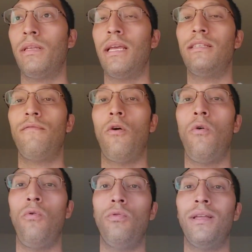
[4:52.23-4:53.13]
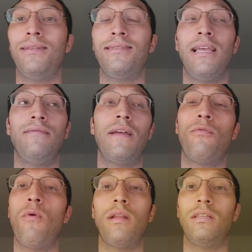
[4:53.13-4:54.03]
the days of old that the slaves
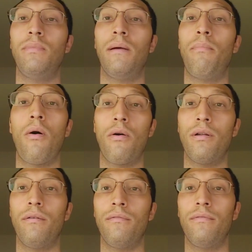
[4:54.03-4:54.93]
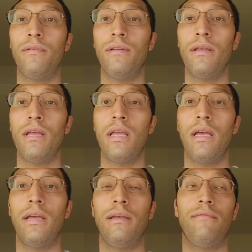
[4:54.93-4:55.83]
never wanted to be a part of.
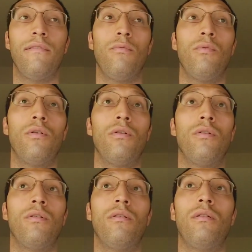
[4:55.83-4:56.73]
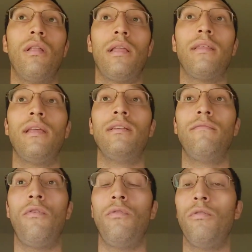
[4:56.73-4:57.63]
If it were like the days
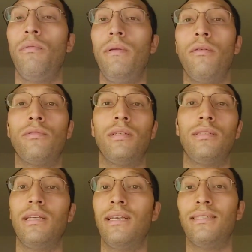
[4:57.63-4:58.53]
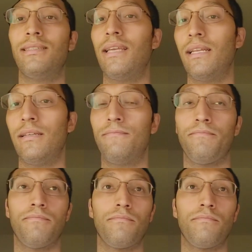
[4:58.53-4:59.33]
of old, there would be no such thing as a saint.